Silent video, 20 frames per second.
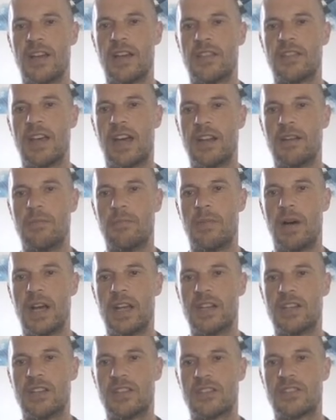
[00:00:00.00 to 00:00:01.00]
than
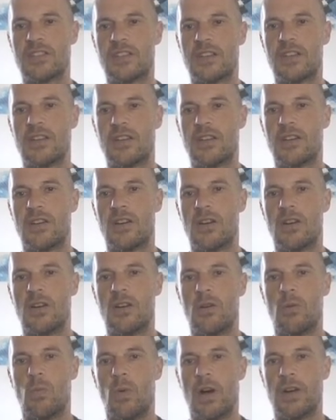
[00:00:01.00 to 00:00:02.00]
minus
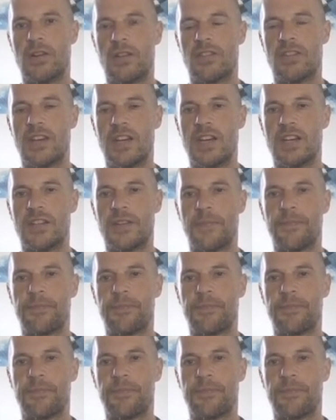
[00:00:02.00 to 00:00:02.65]
1/3.